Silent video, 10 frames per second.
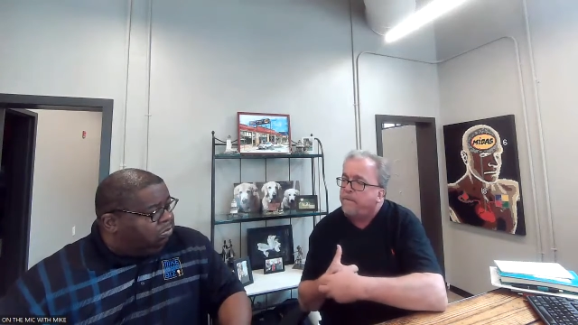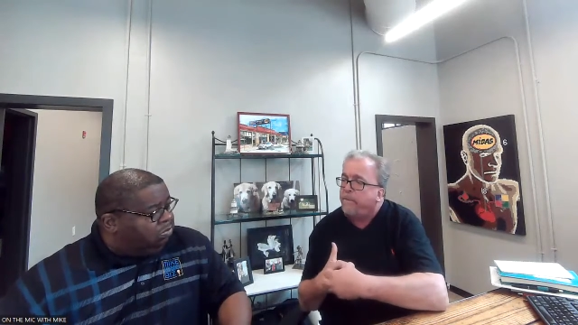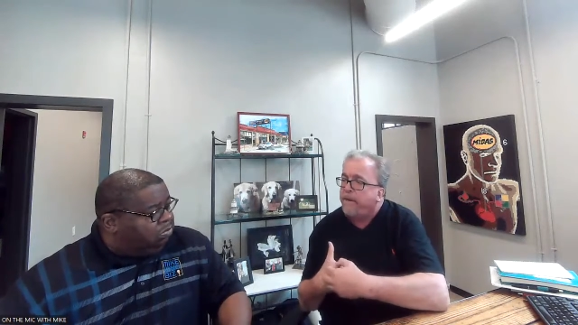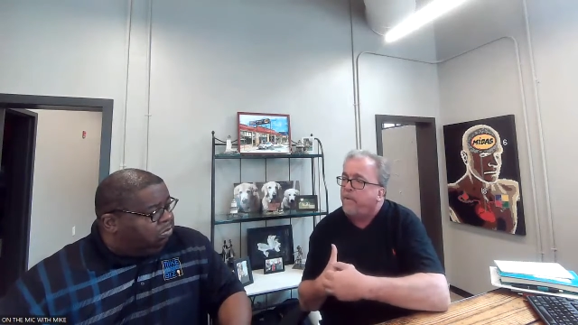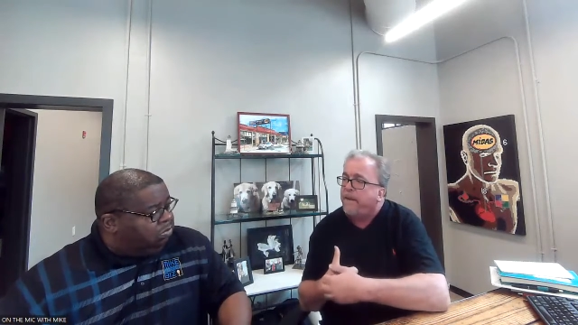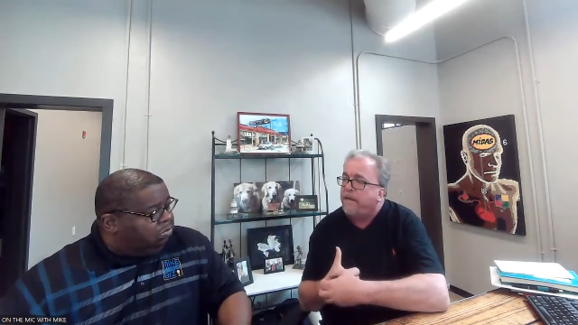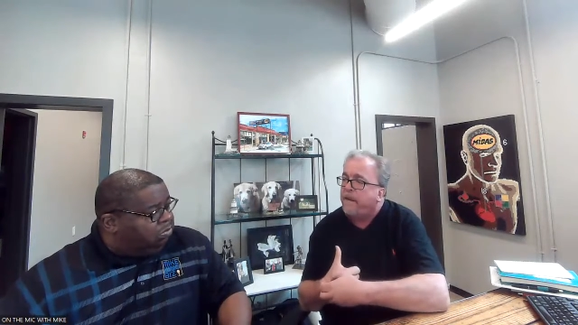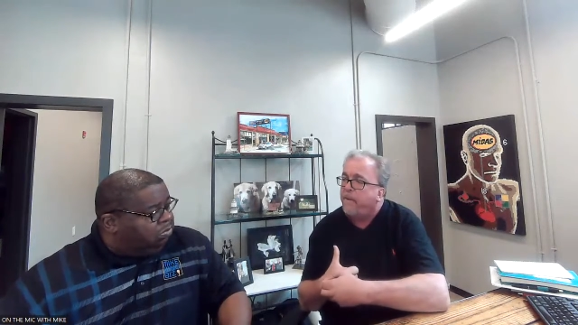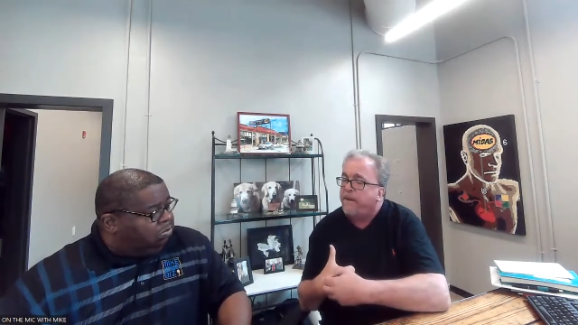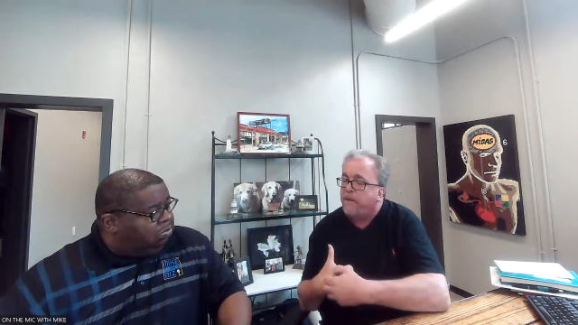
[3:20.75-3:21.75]
Speaker 1: And by the way, can
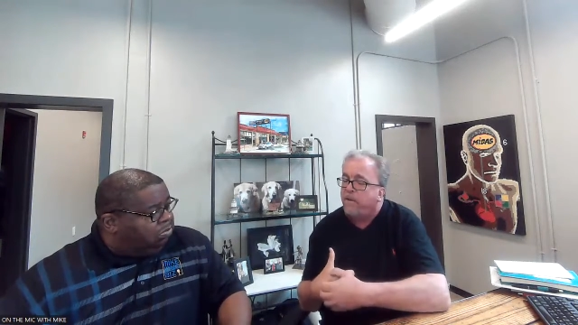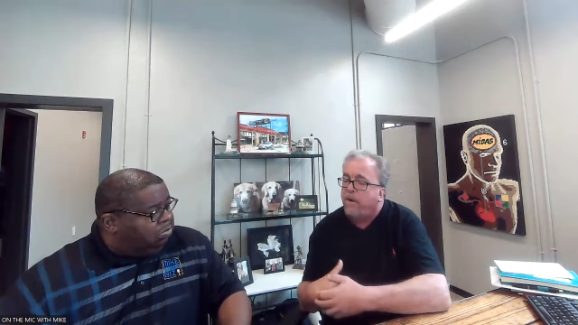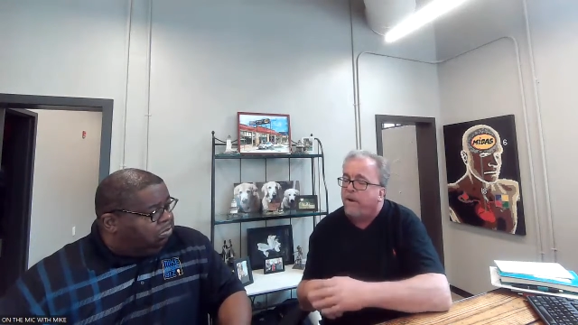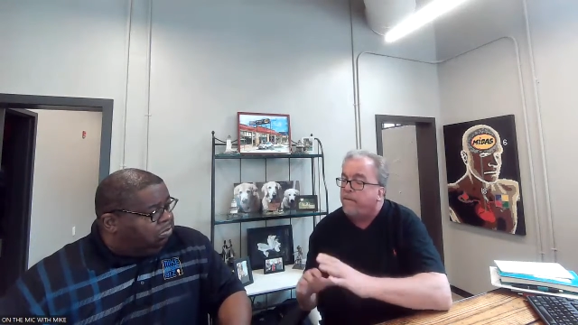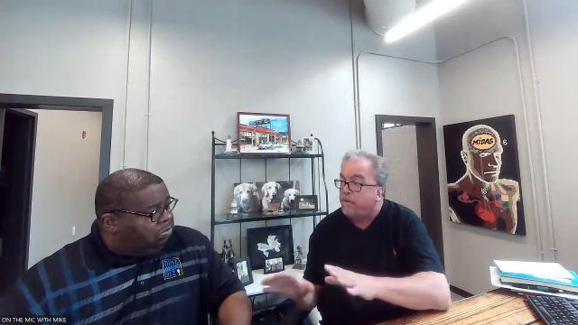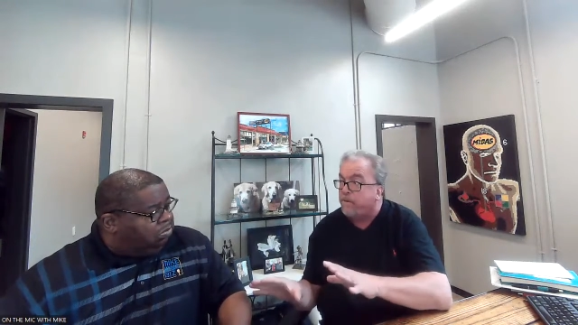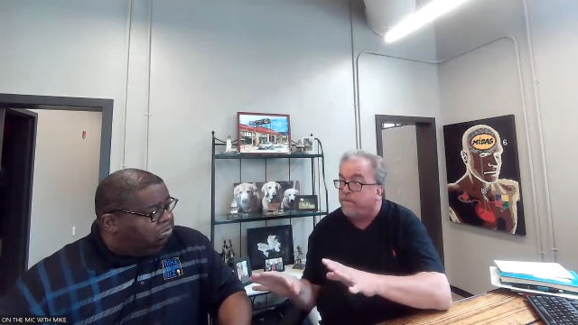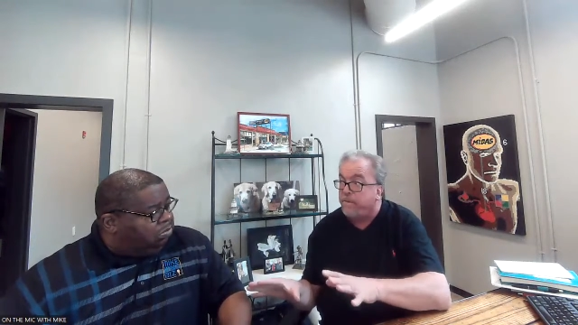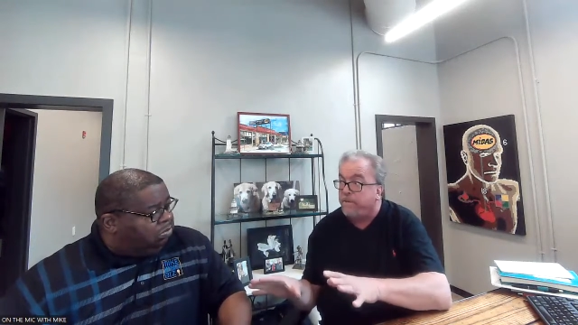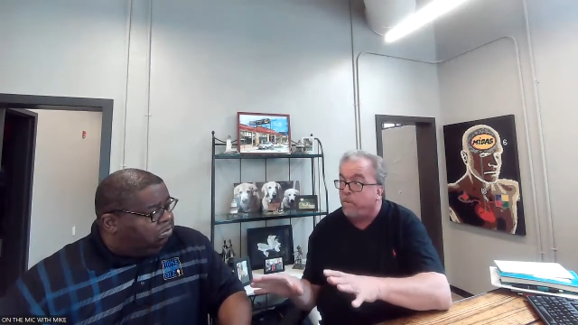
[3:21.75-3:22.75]
I ride along? Those are
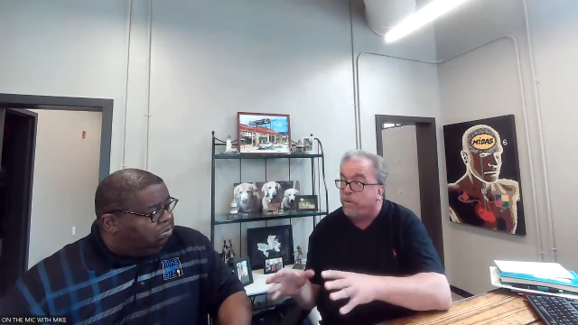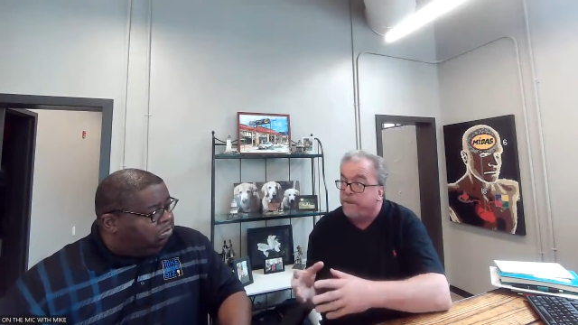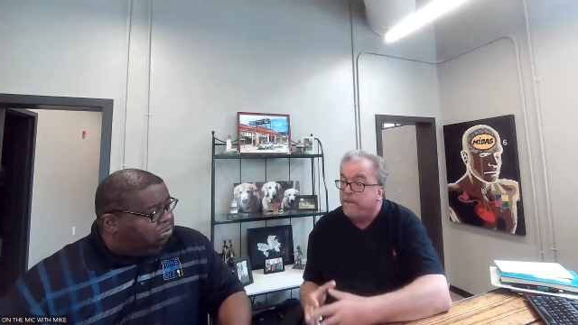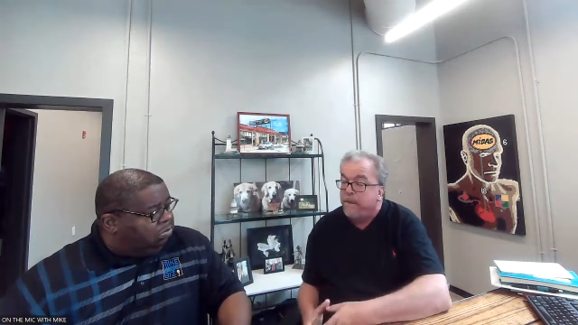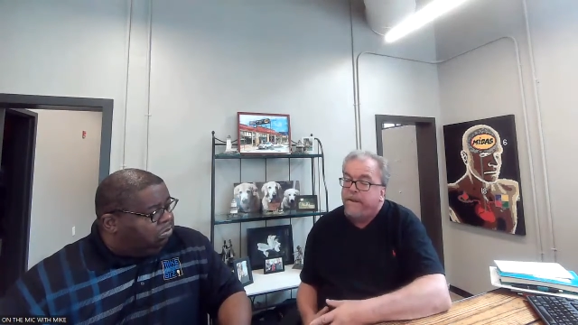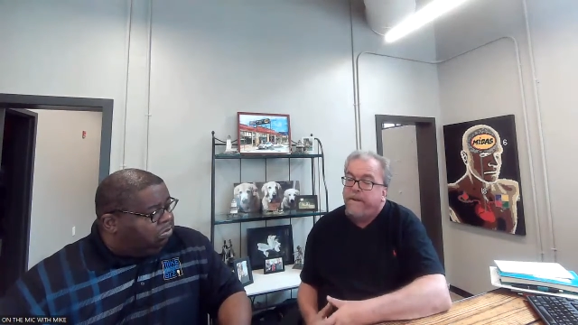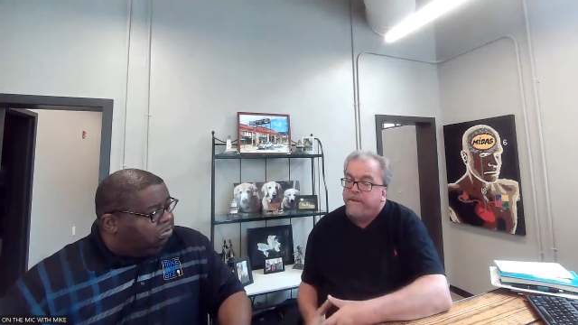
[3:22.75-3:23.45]
fun mornings.